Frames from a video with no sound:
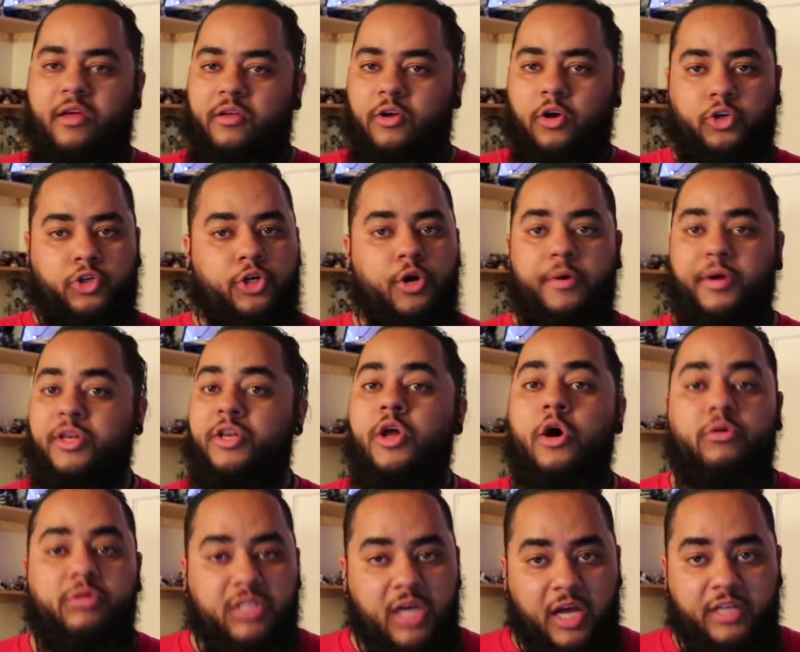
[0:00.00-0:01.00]
are showing
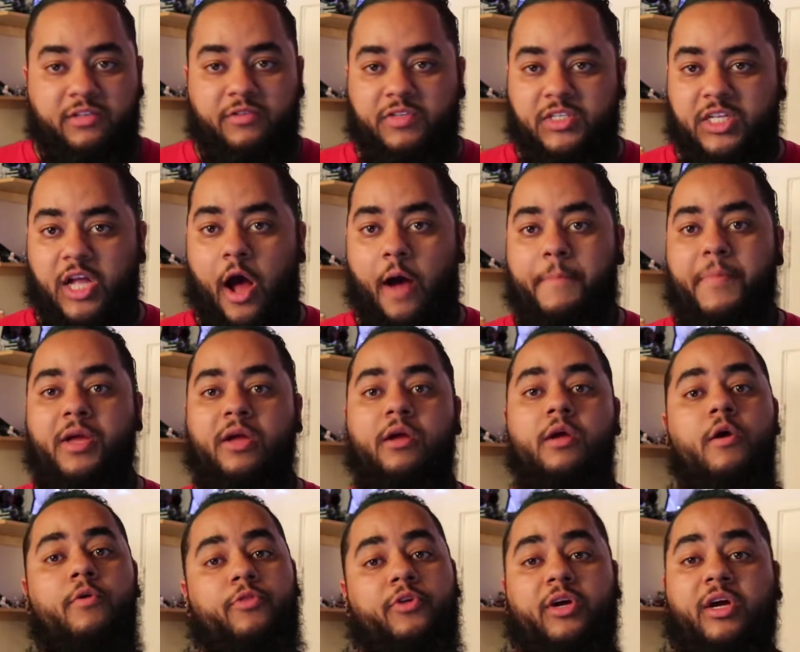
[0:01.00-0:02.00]
no signs of
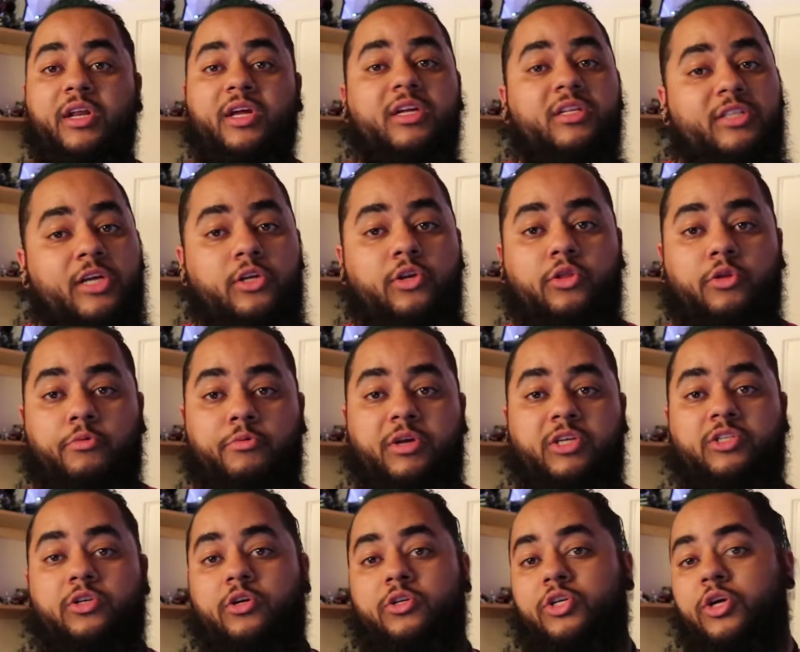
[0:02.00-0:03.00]
stopping. They're going to continue the
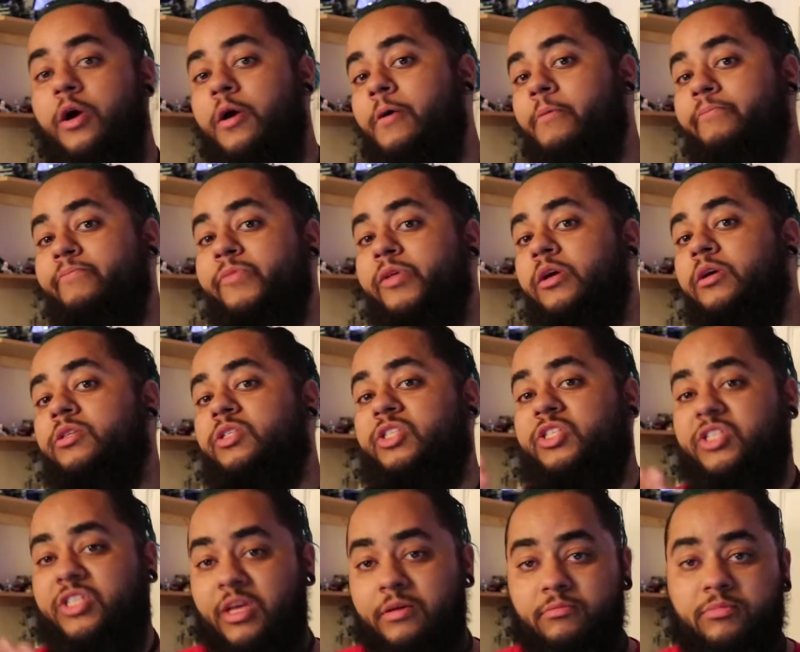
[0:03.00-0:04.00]
research.
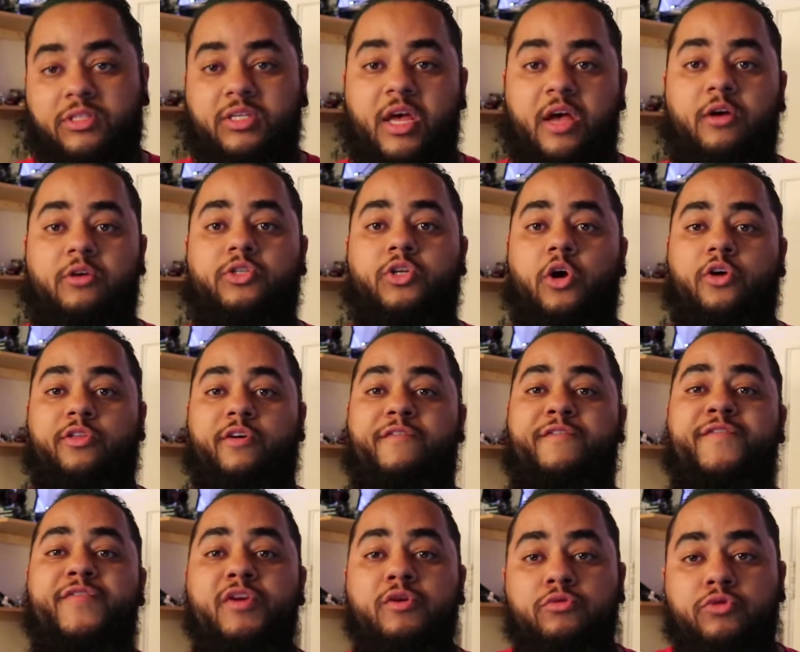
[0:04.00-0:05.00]
Stem cells are the
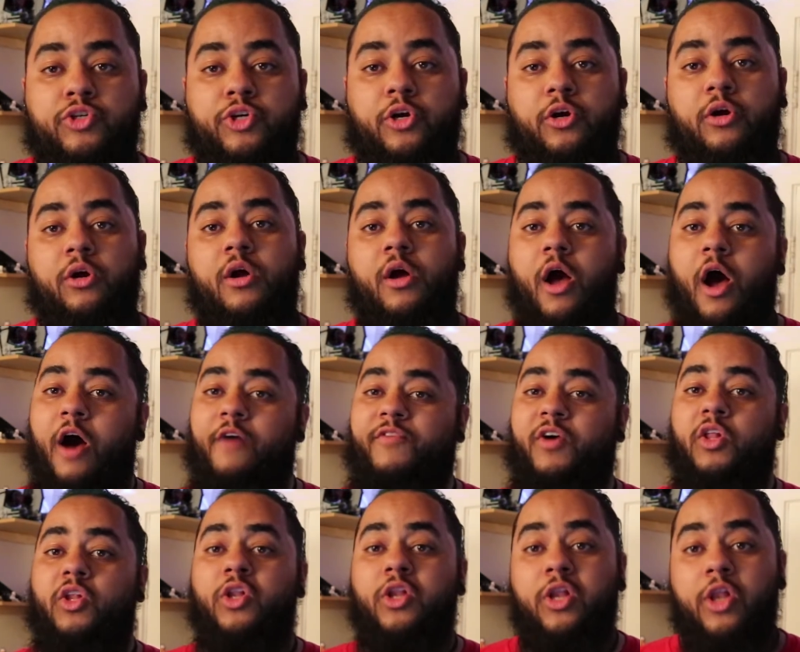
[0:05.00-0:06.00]
future of
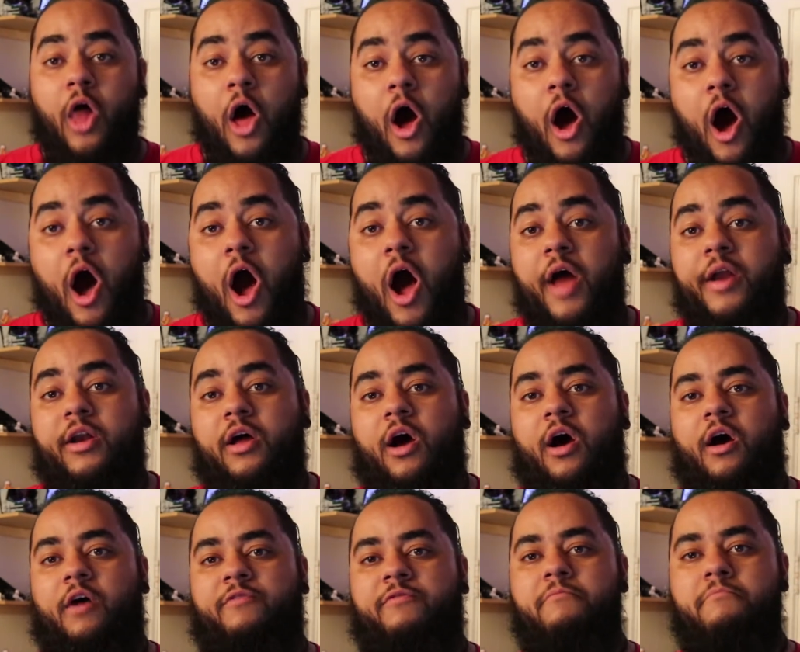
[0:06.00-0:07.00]
a lot
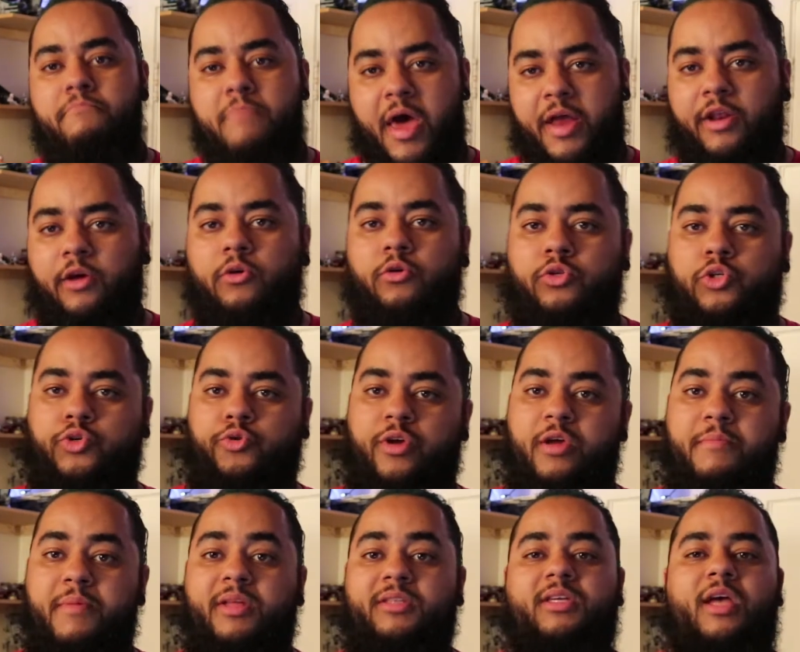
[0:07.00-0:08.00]
of medical
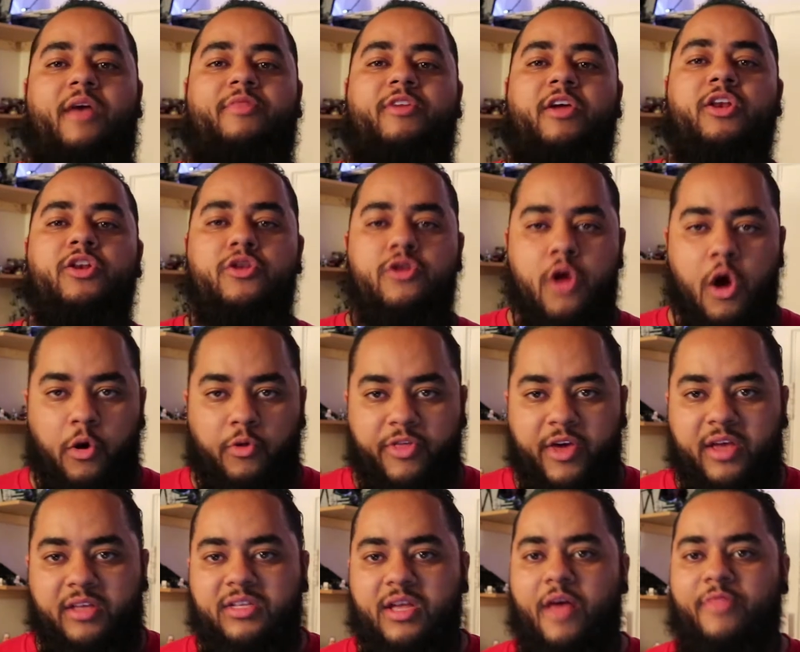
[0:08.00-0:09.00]
treatments, and they know
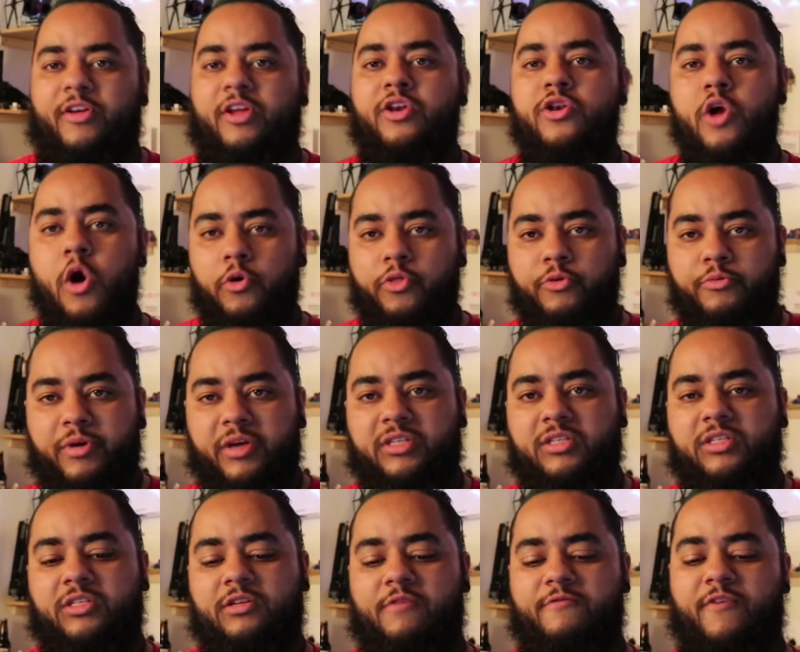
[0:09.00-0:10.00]
this, and they know the
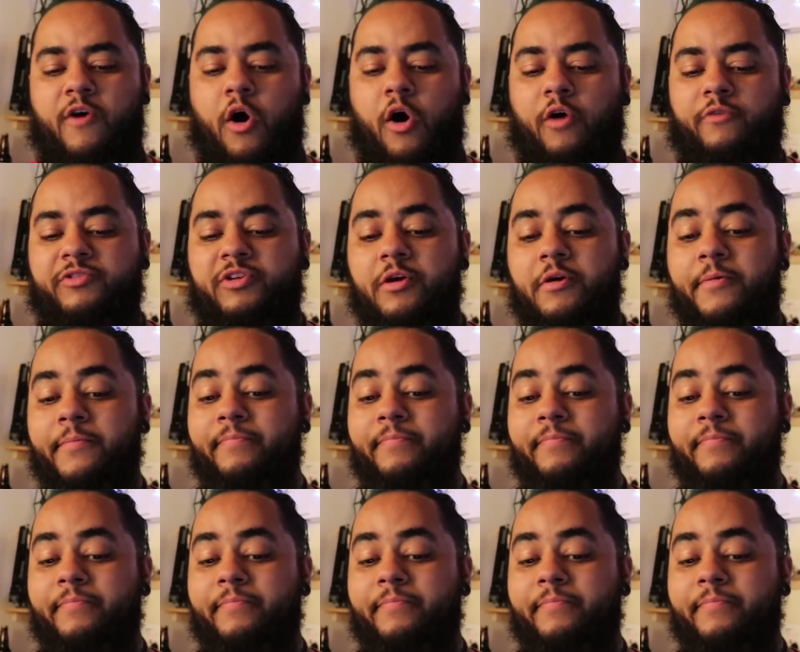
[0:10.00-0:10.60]
risks involved.